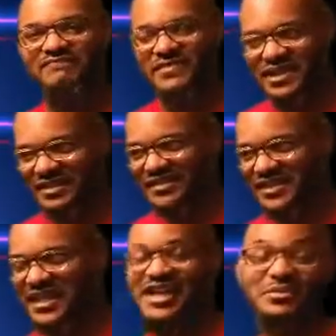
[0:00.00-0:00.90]

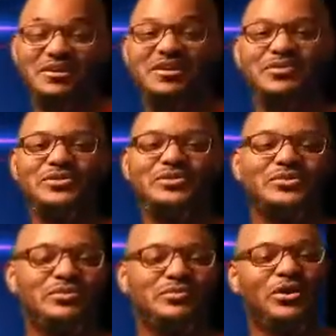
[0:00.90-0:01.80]
Yes, that's what this episode is going to be